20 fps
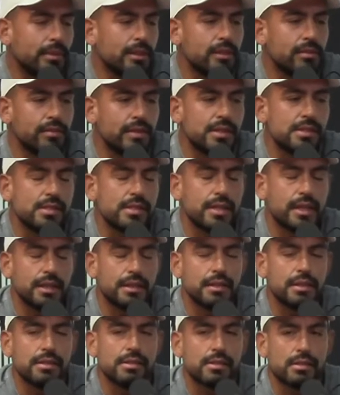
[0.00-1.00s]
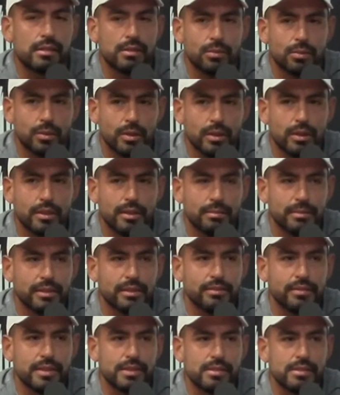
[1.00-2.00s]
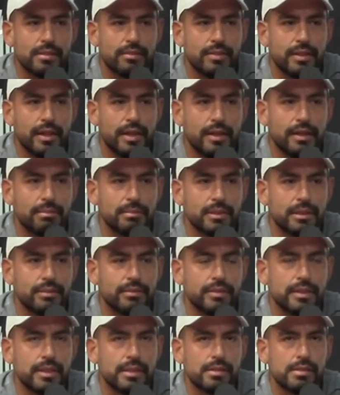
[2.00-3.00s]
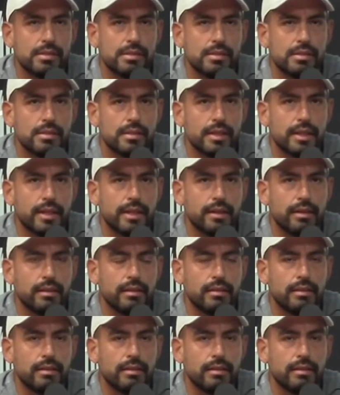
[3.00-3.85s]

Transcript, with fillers: convinced the idea is going to work. I'm convinced of that. I'm convinced that